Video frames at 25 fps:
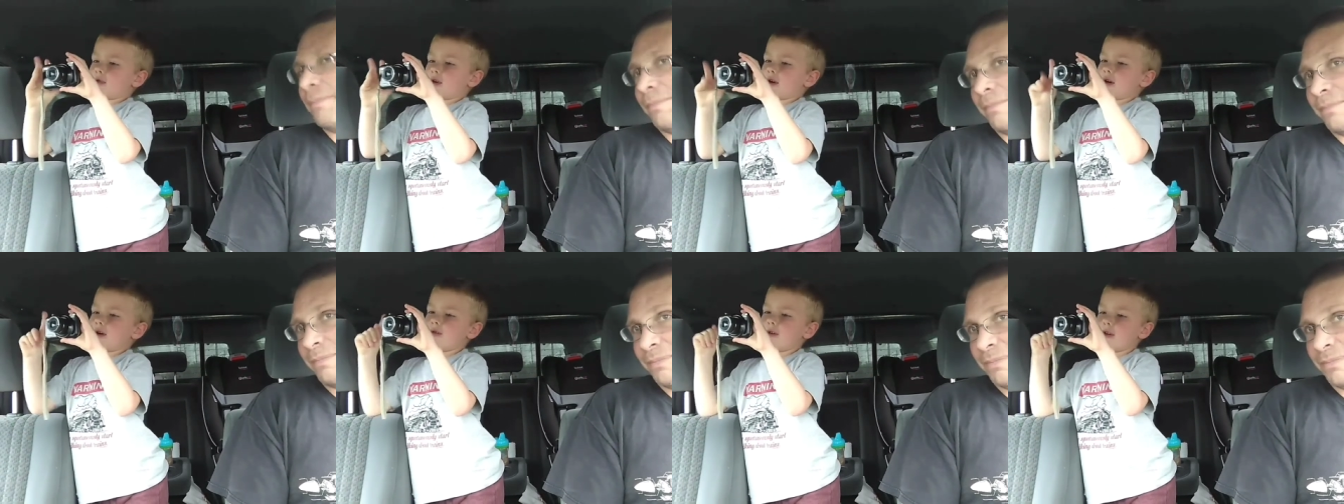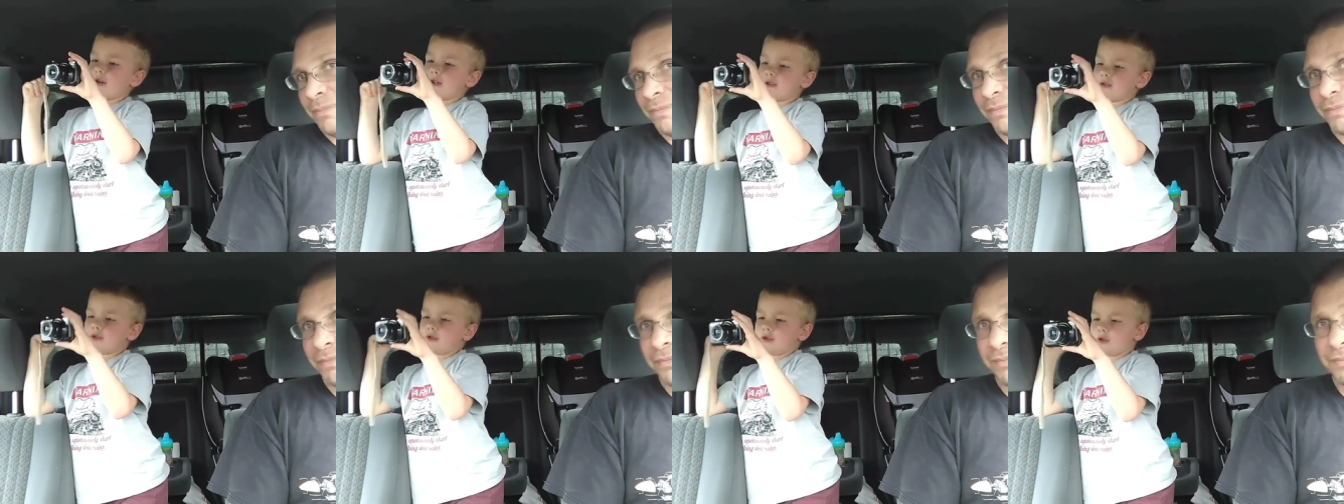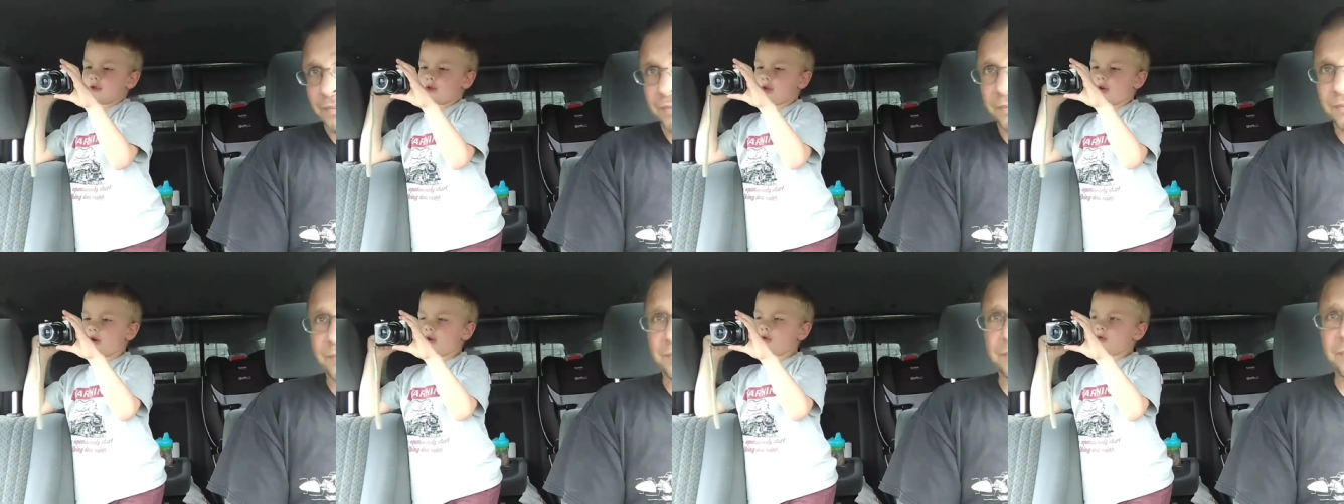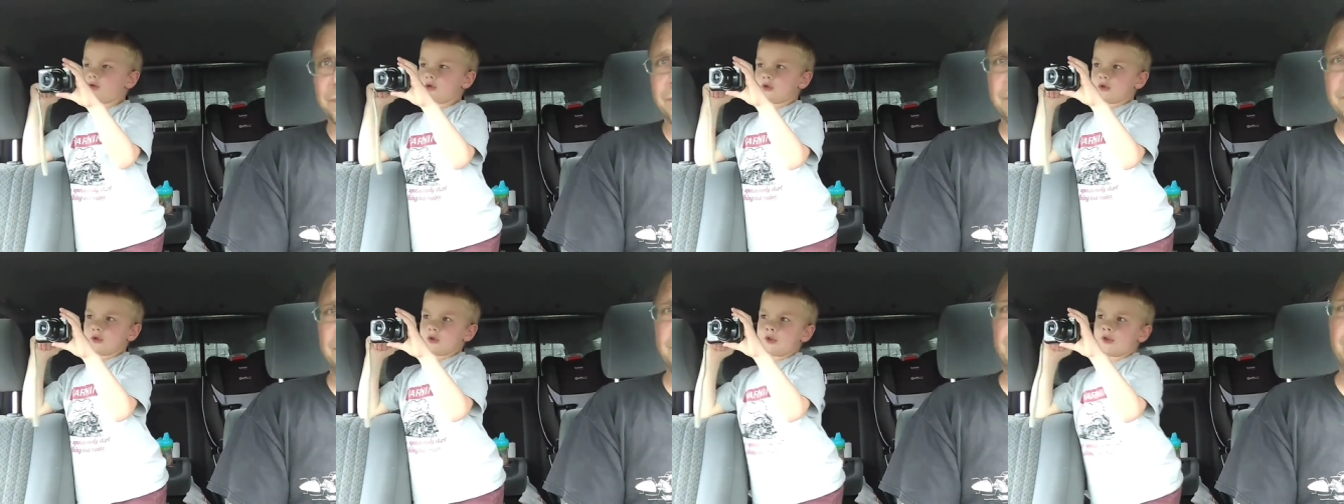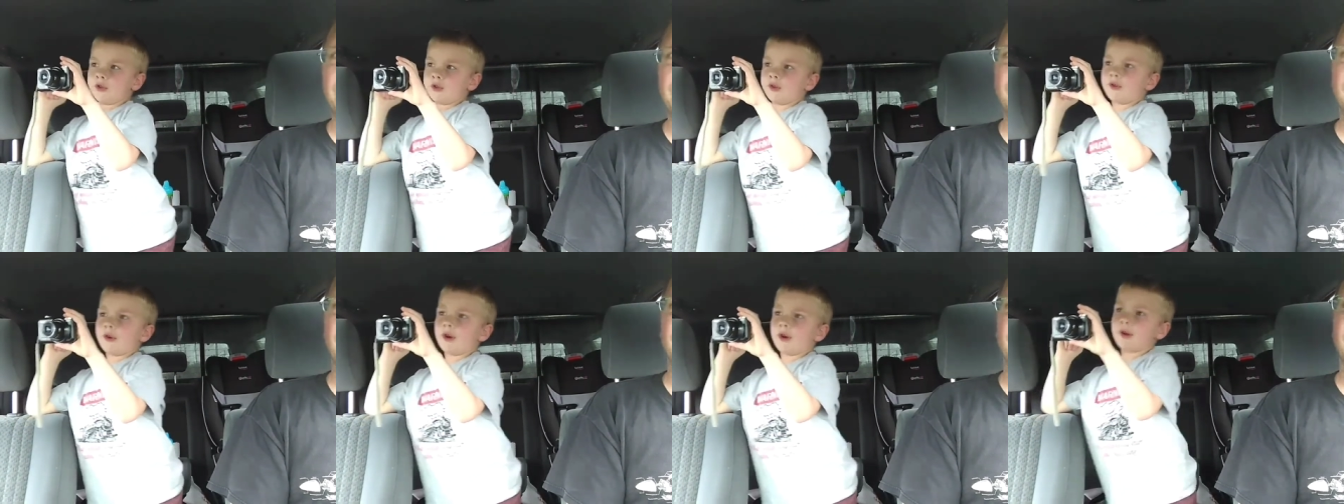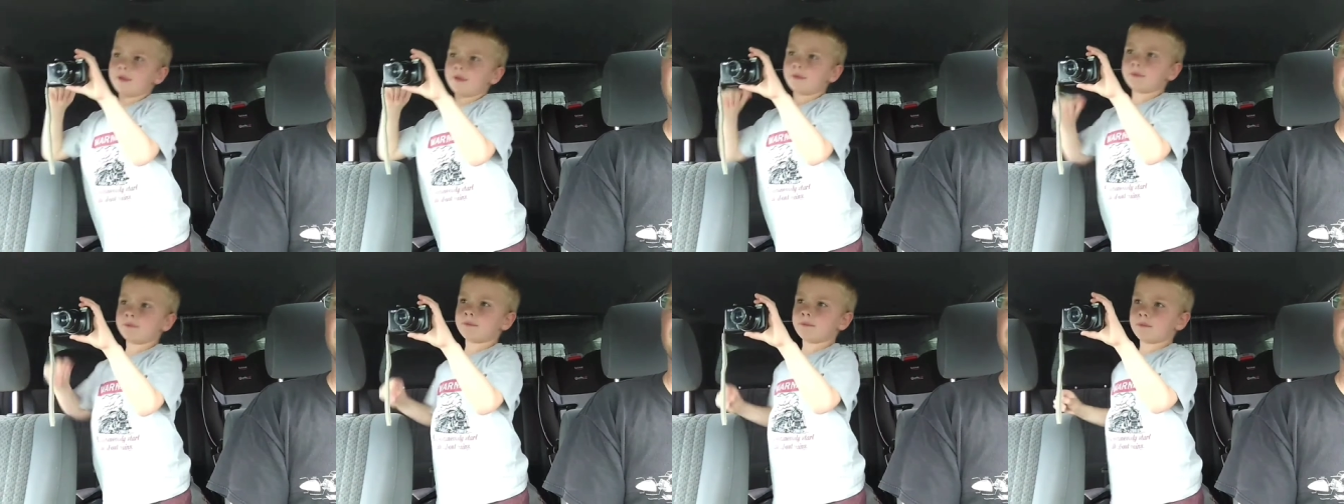where it goes to,
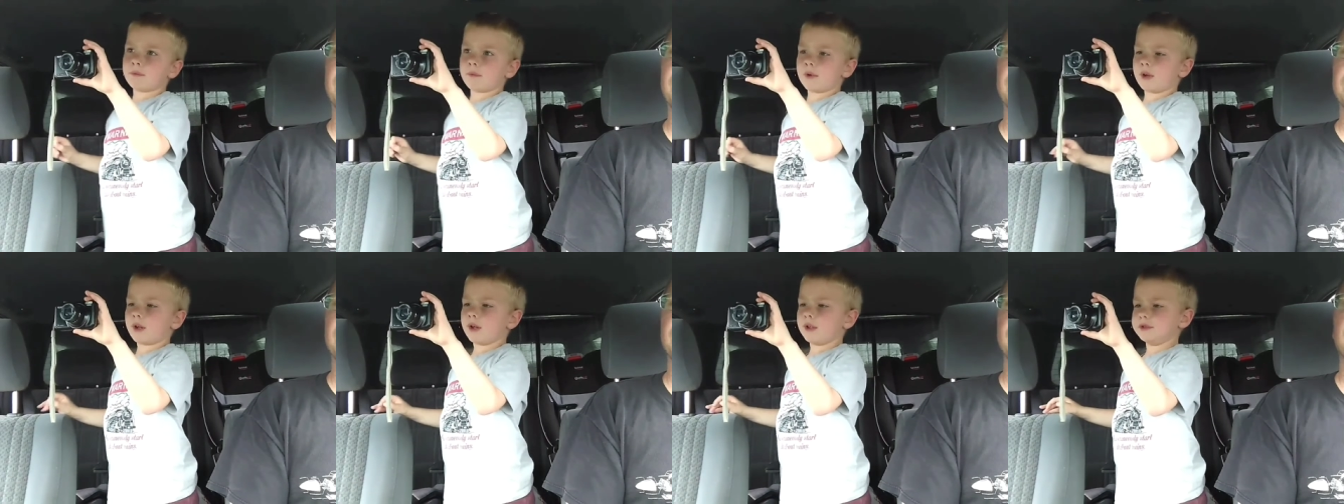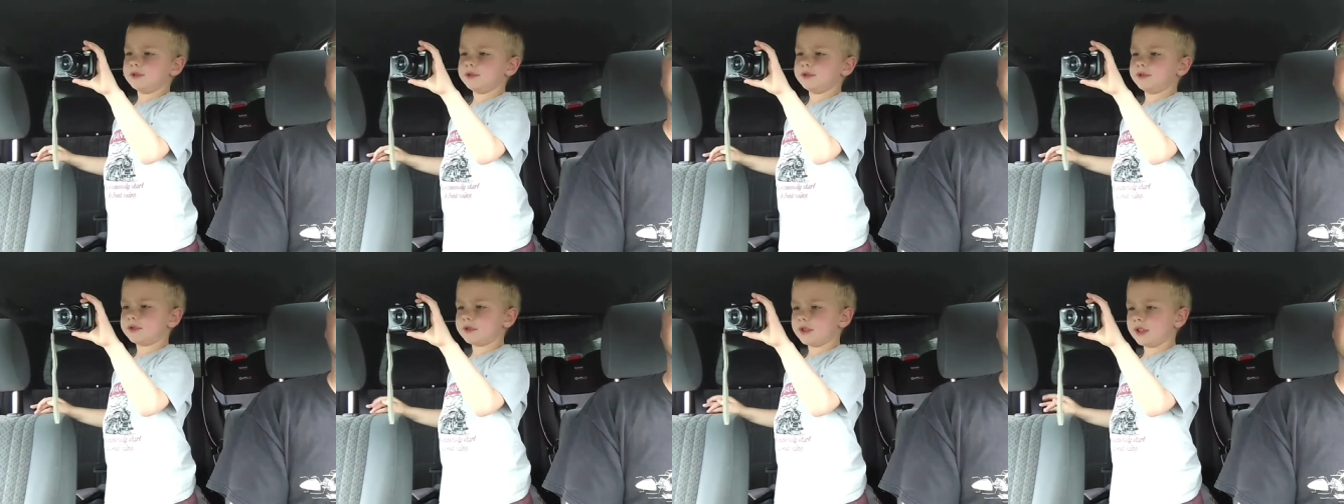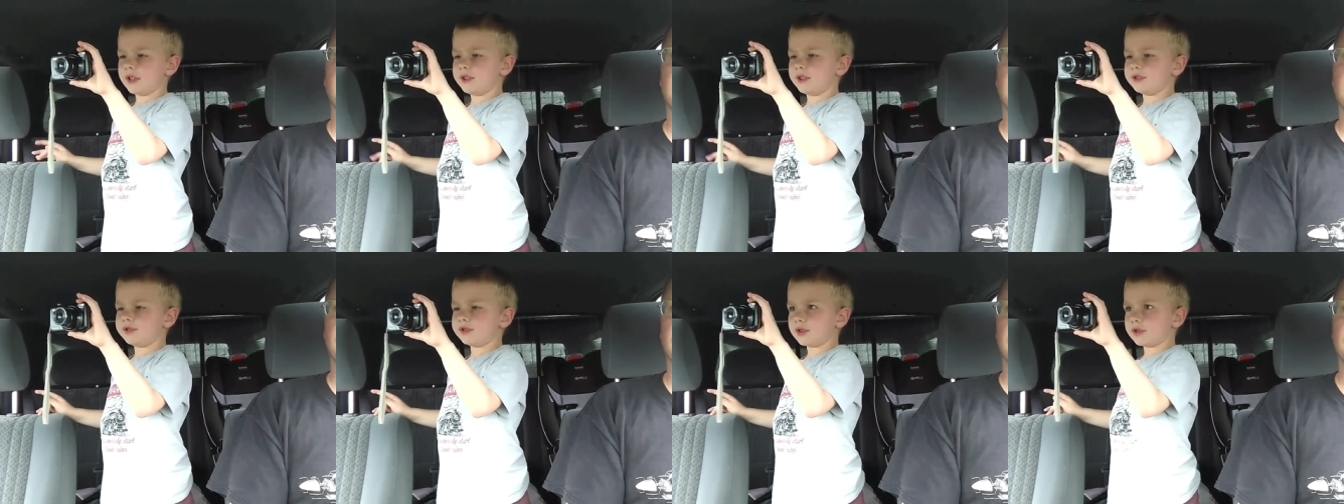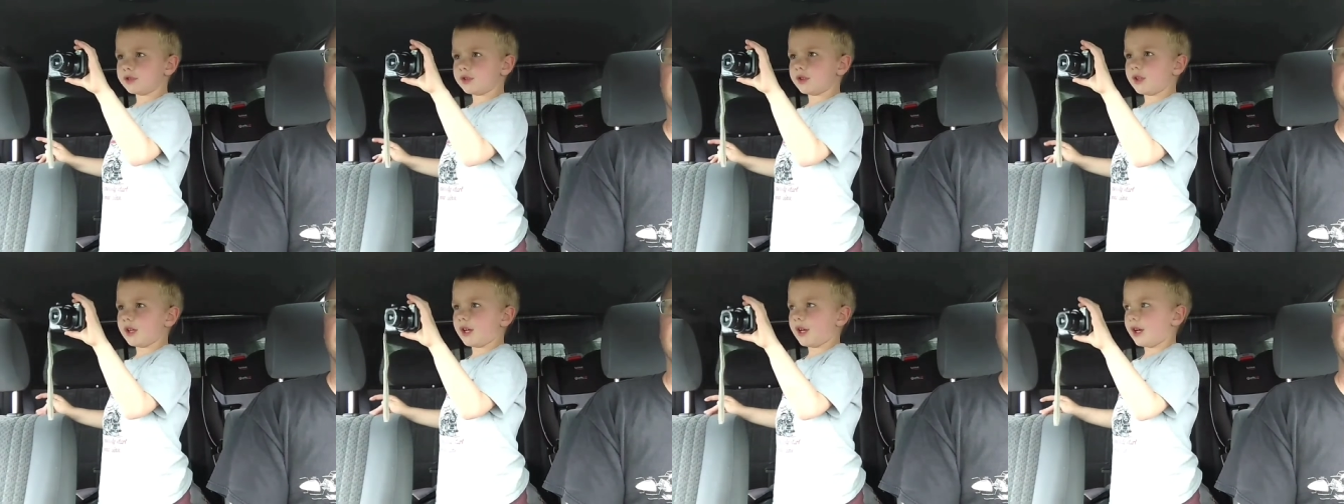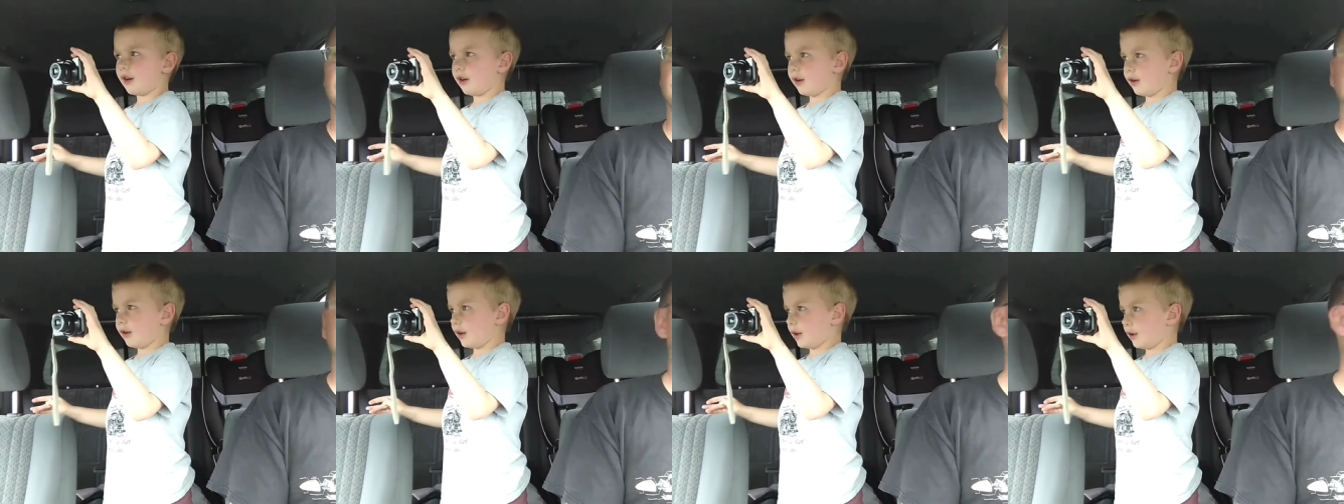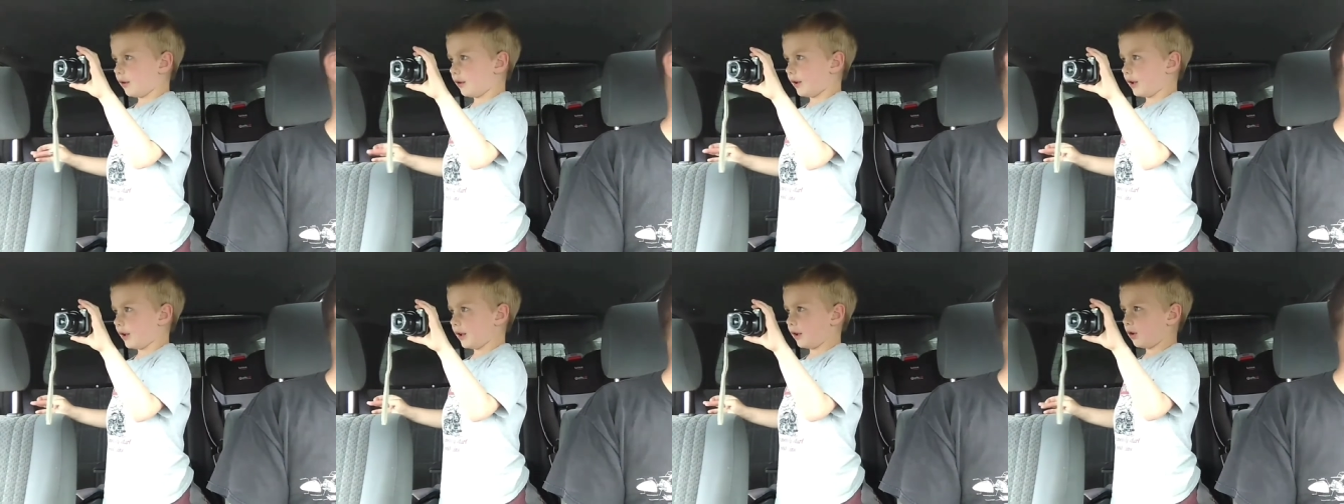and if Jay's there
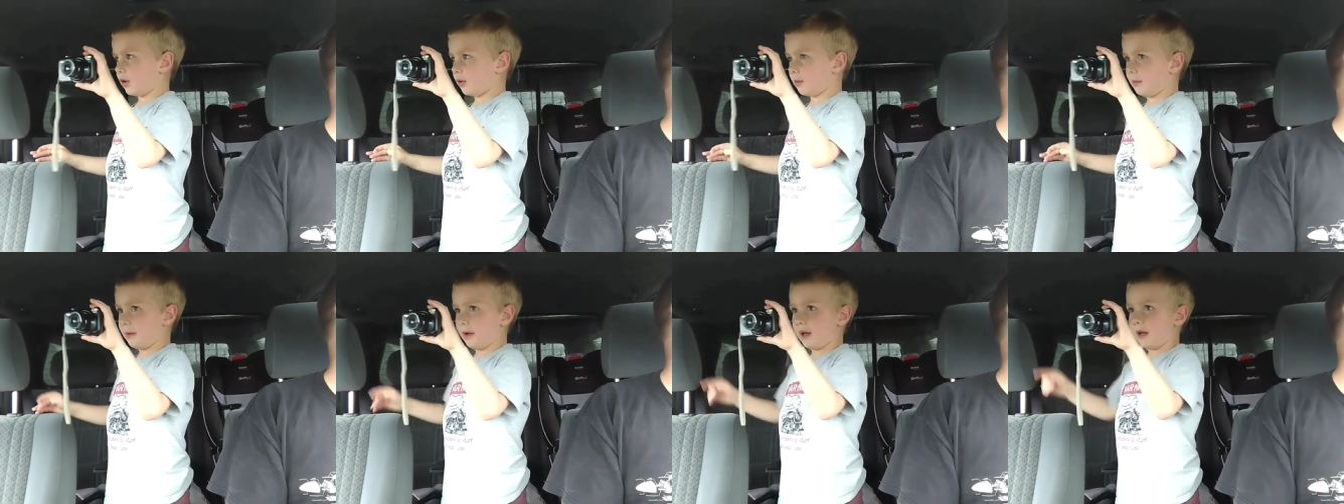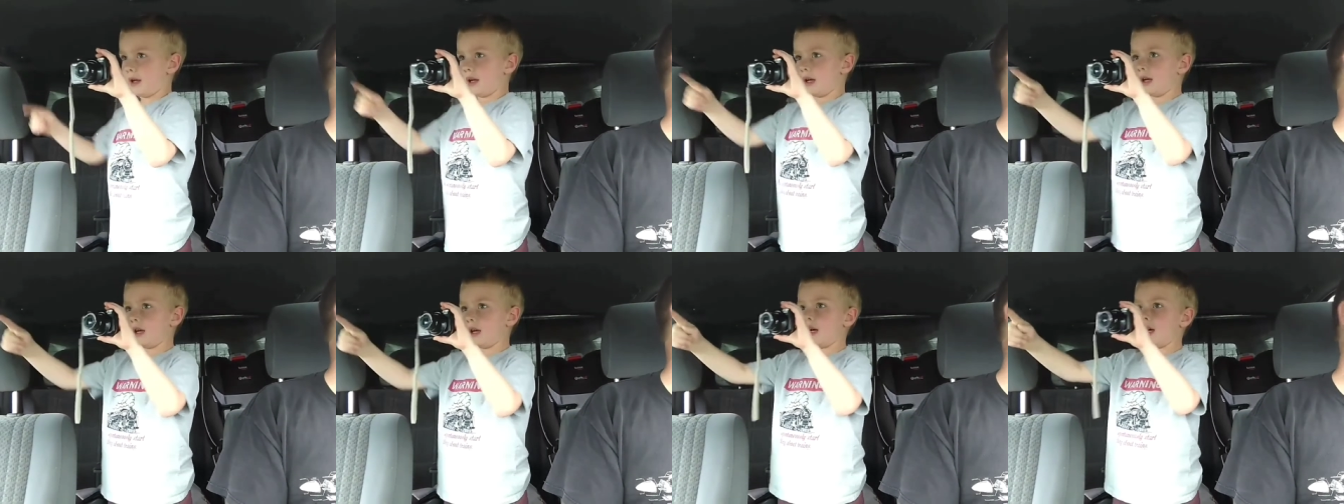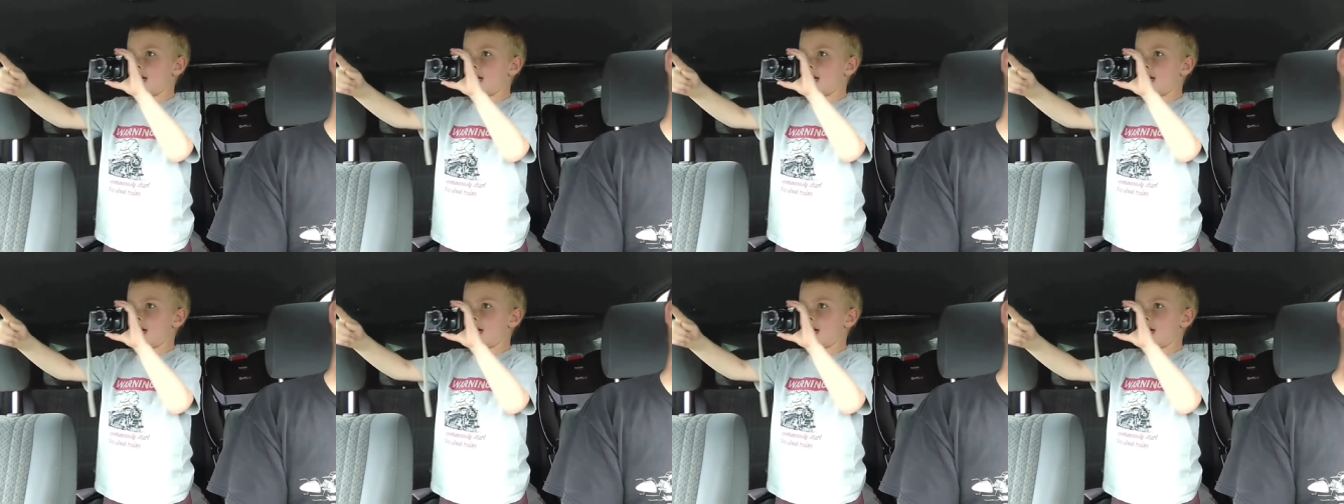a little bit,